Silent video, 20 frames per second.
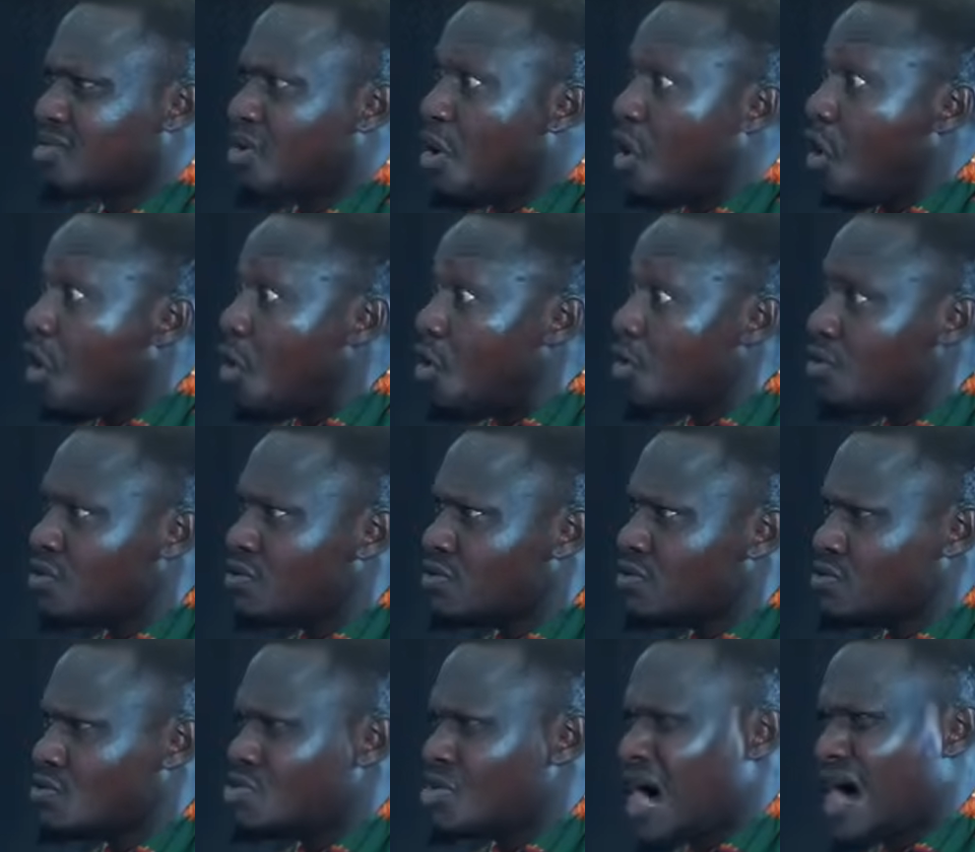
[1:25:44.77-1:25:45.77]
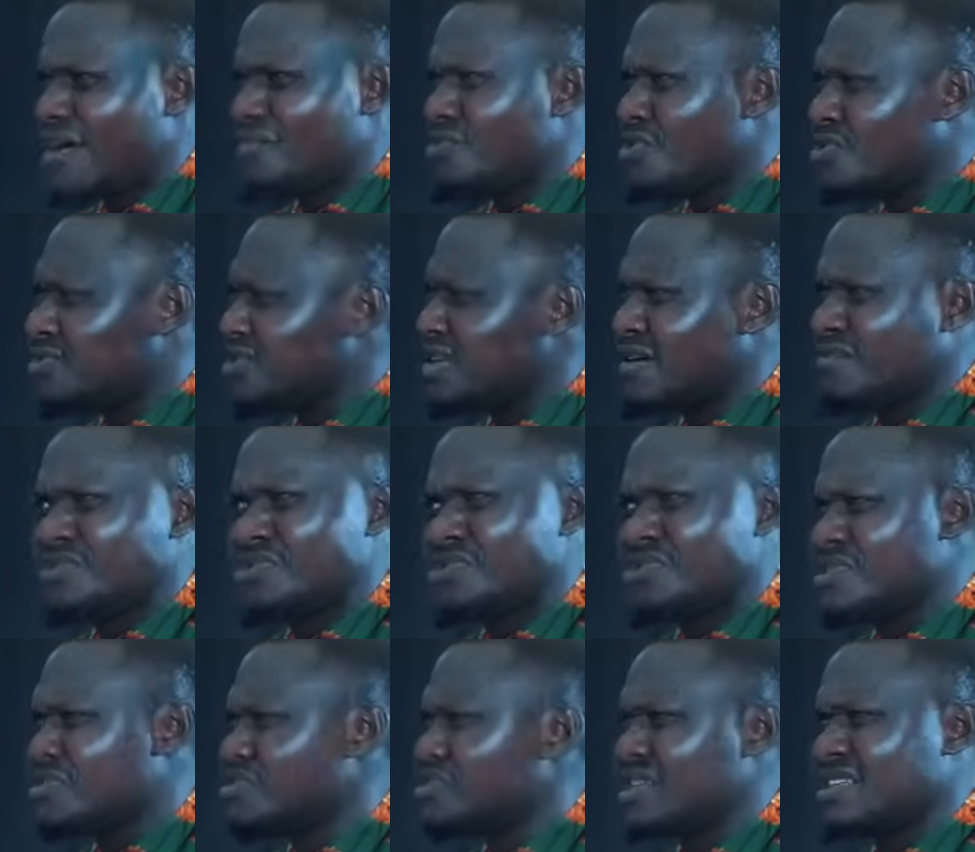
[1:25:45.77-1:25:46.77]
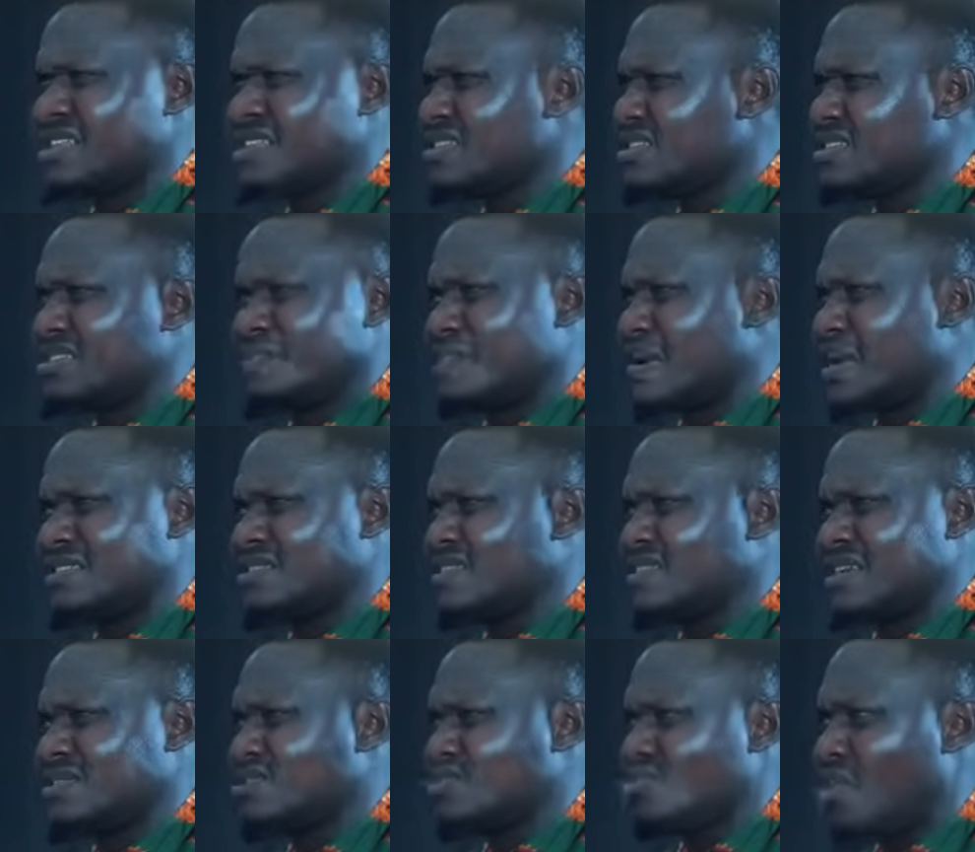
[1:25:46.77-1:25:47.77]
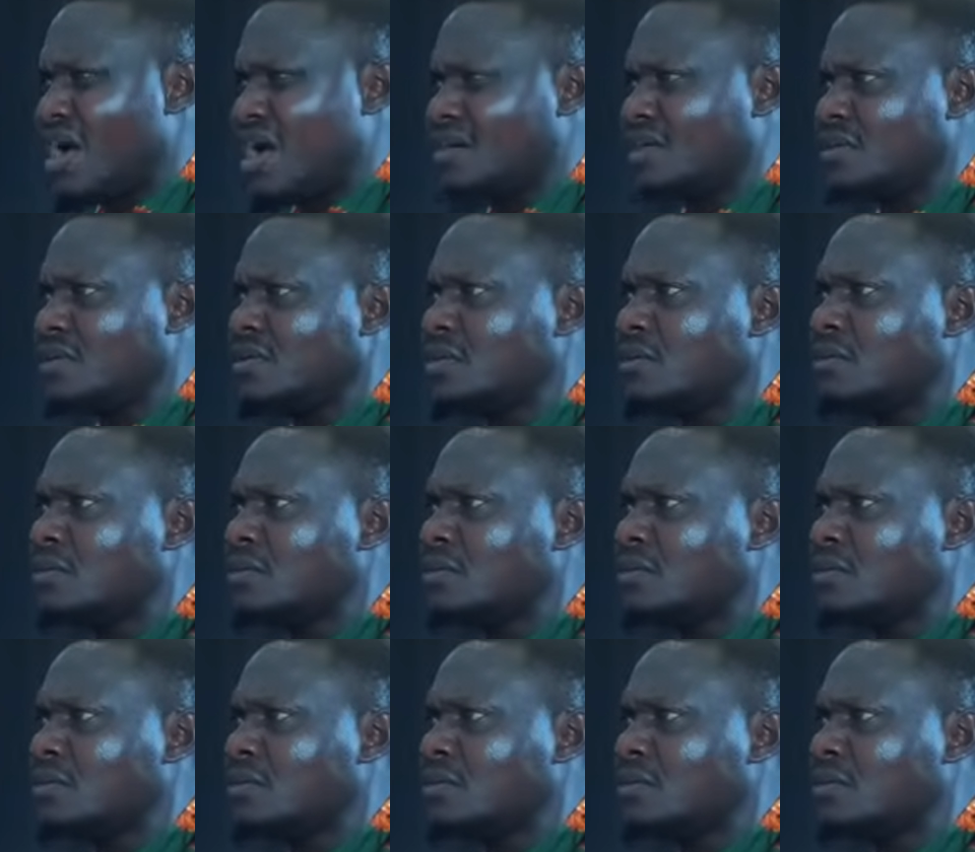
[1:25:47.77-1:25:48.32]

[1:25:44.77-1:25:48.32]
Or you have yourself to regret in this palace, I swear.